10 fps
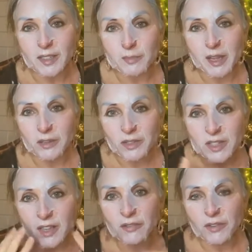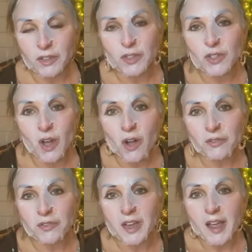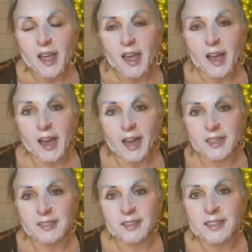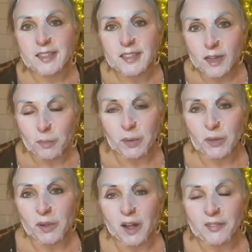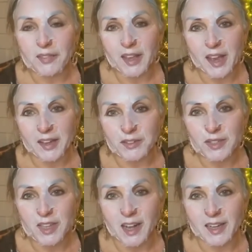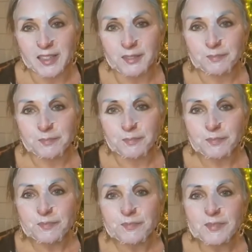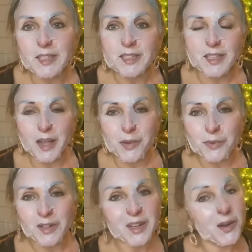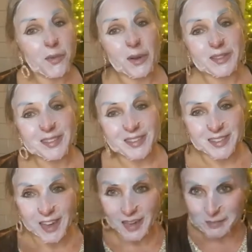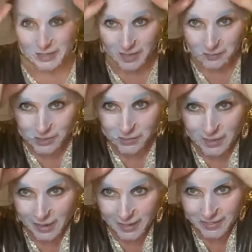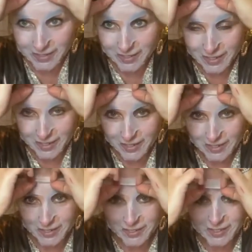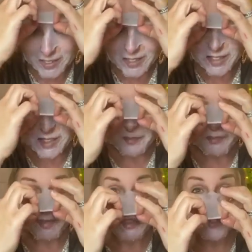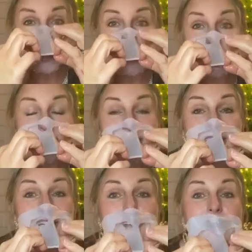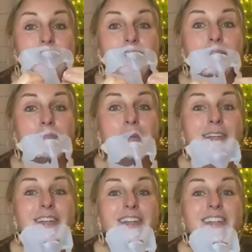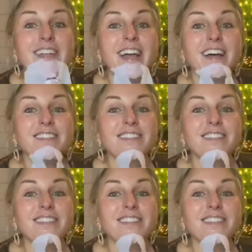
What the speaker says: to make your skin feel soft and supple on the outside. So once the time has come to an end, you can simply take it and peel it down,